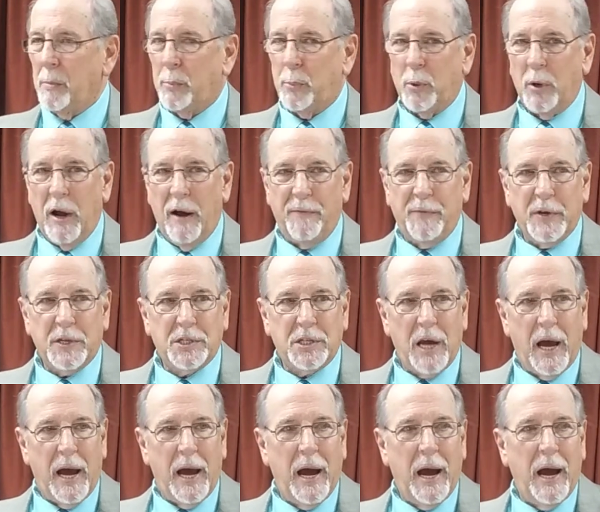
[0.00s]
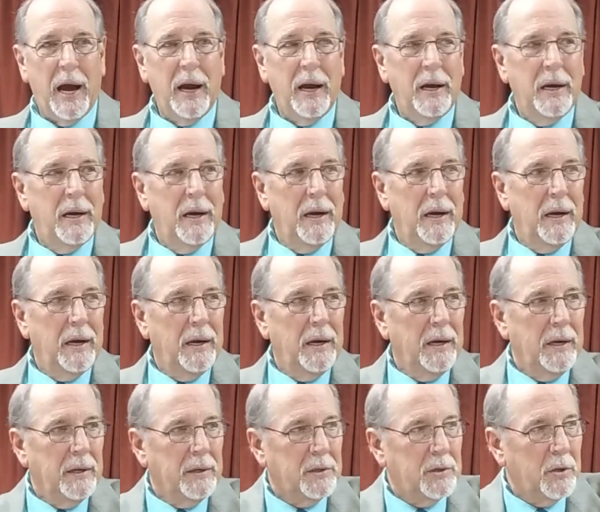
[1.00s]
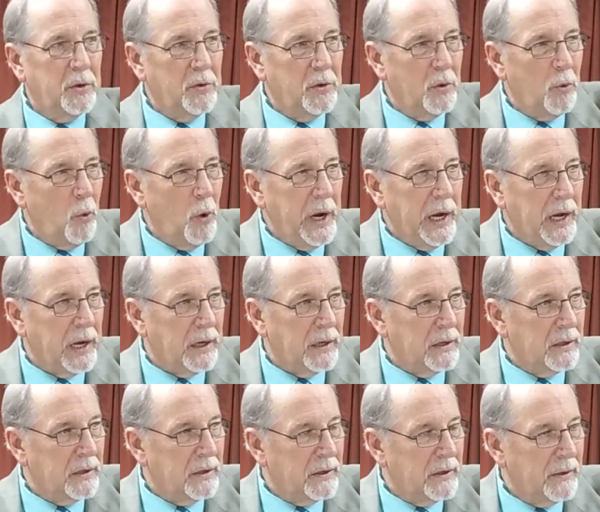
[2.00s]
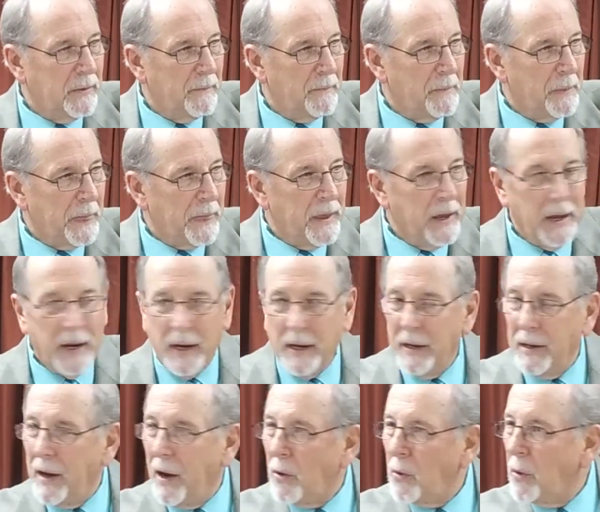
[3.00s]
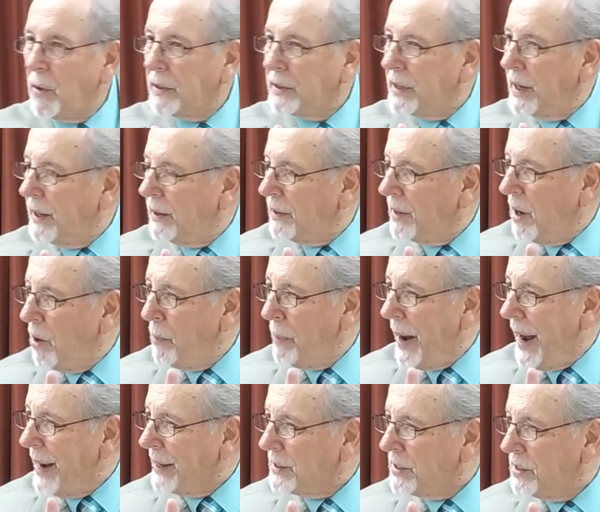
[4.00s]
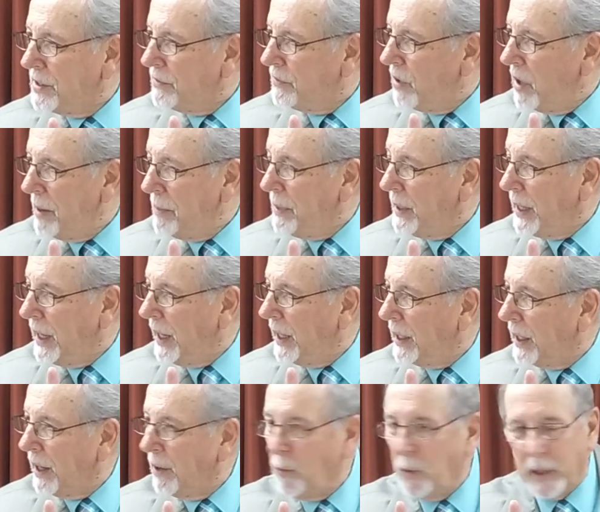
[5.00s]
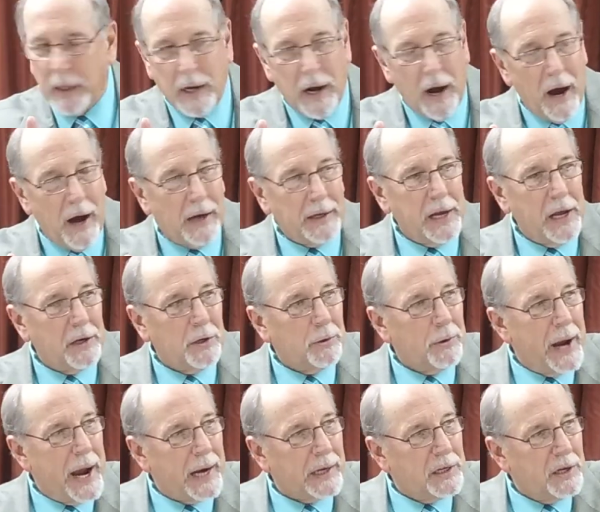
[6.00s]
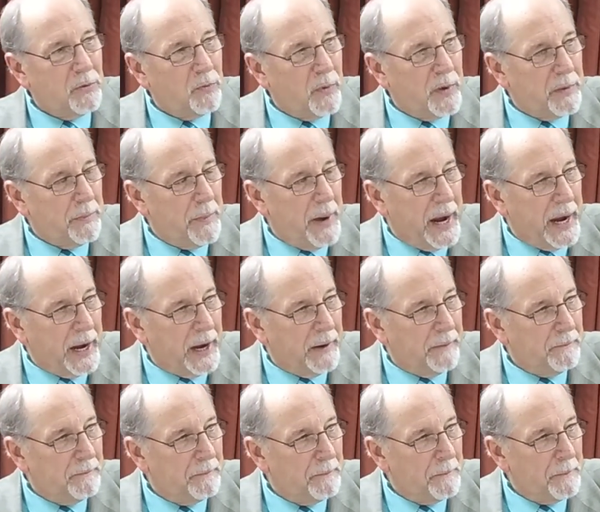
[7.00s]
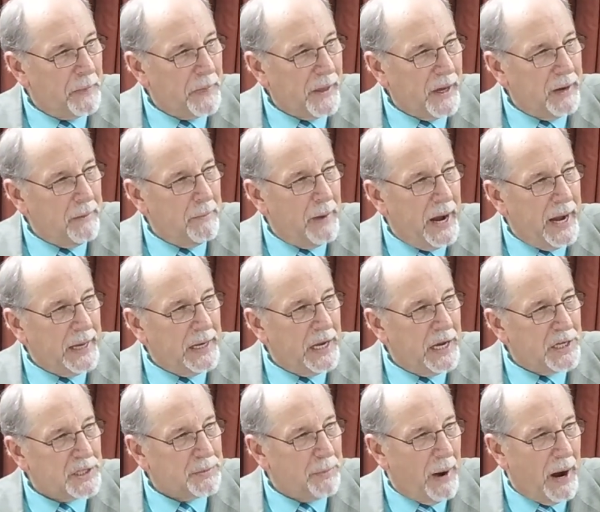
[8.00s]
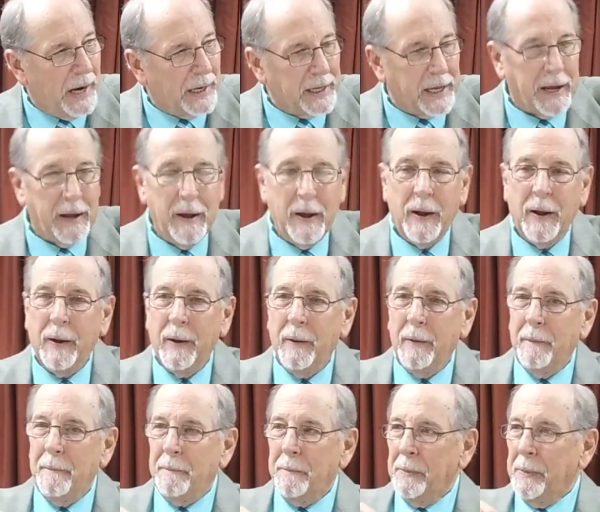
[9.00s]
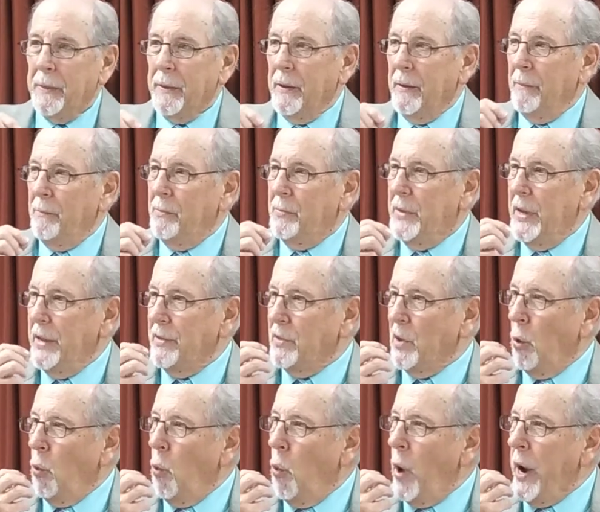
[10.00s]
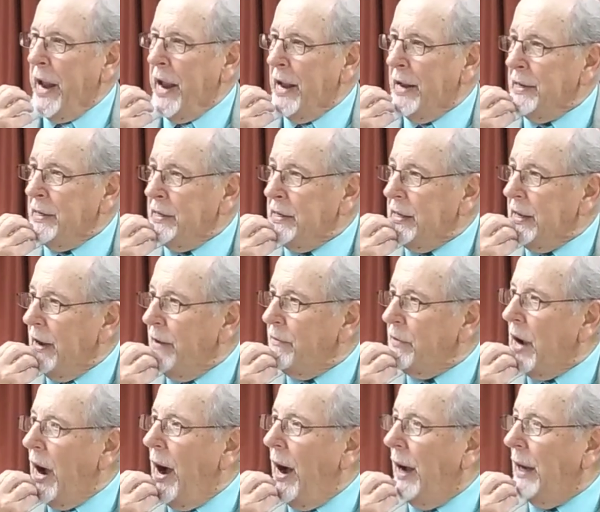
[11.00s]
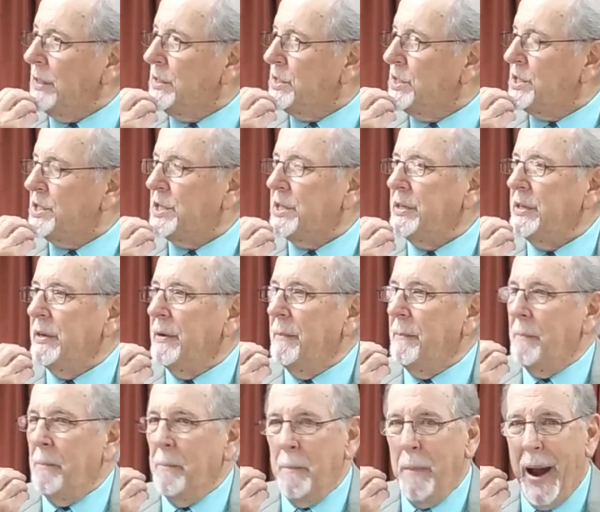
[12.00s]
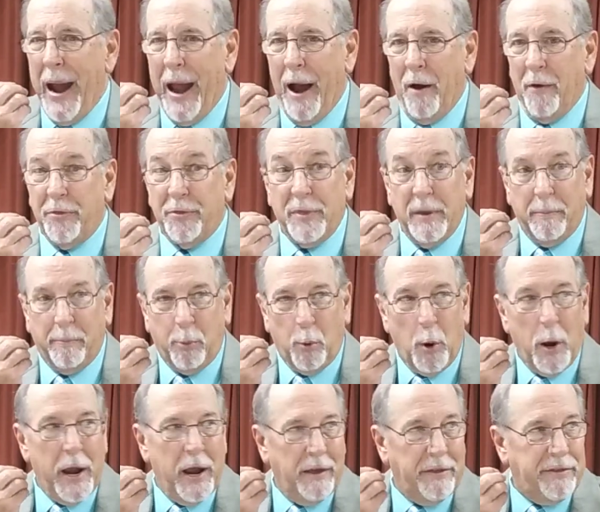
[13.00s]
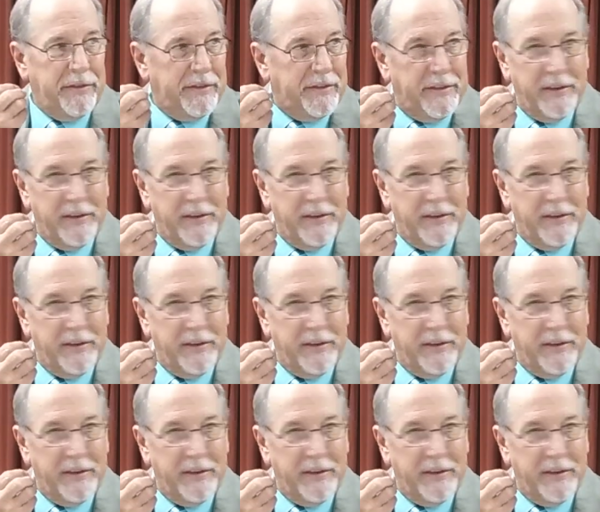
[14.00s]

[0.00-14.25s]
Prophesy to the wind. Now, go back to the very beginning when God interacted with man. He made his body. Then the wind of God's mouth, the breath,